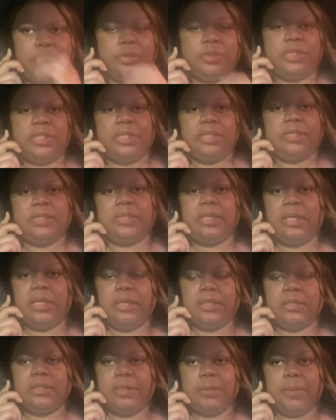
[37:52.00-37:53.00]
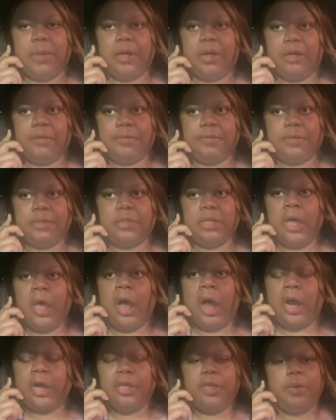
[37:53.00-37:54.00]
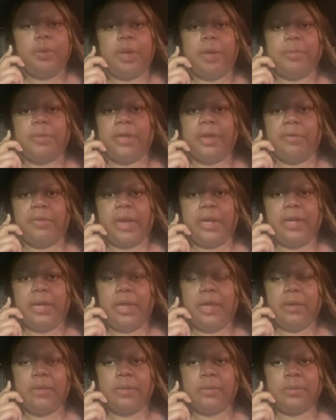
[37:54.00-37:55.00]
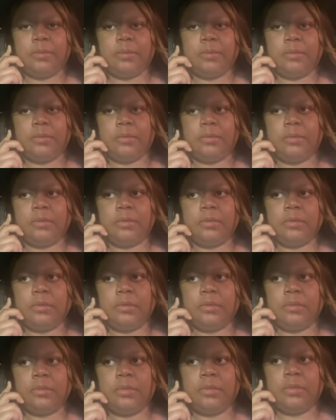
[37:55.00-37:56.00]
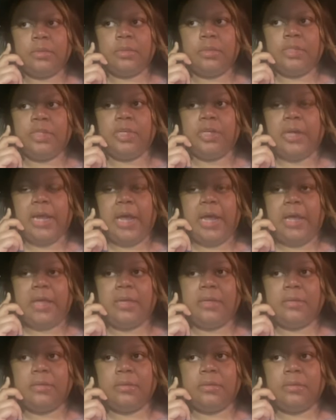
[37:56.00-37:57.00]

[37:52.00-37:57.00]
so she can see it and see my office. Are you up there right now? You're not?